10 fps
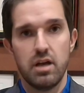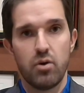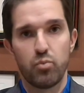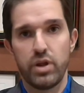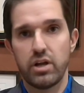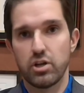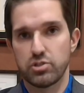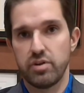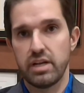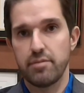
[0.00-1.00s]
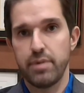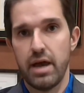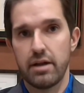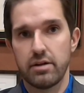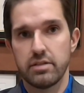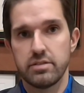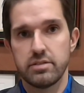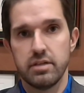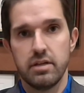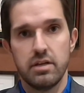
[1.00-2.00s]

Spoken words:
recall trending patterns,